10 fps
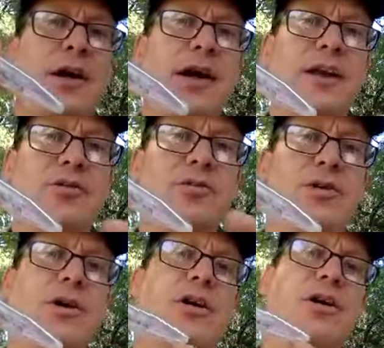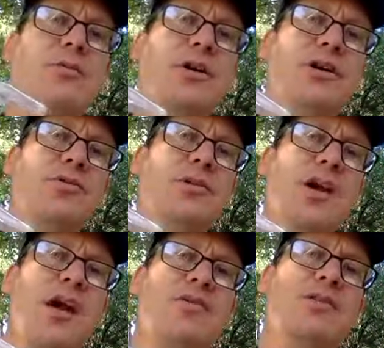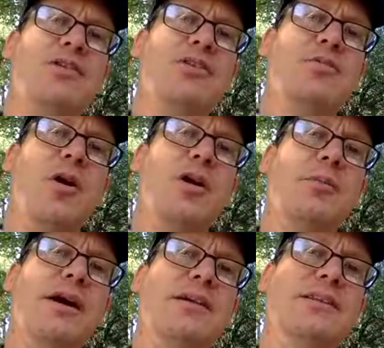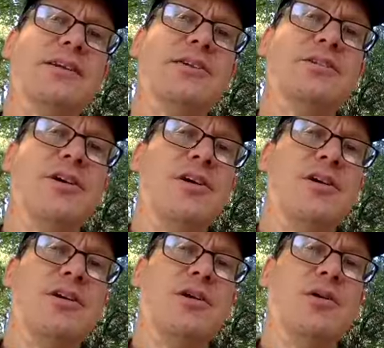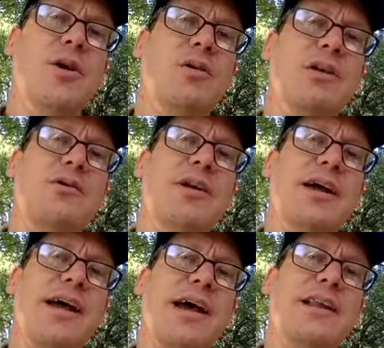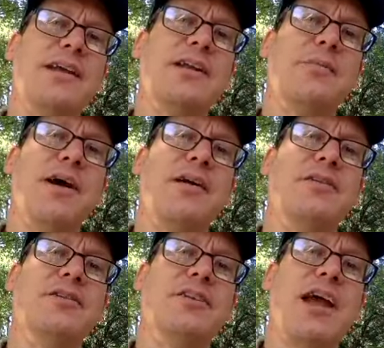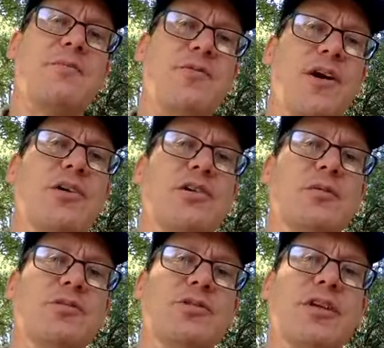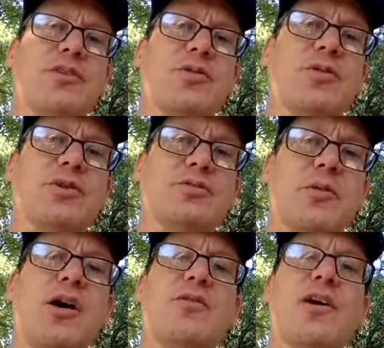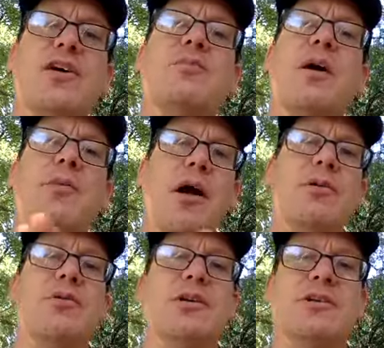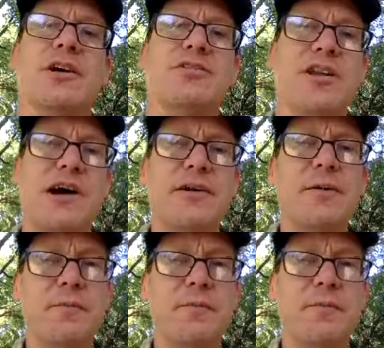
And it's real hard because when you have such a small amount like this, you only want to add in about the same volume. So that's a real small volume. I probably wouldn't touch that one.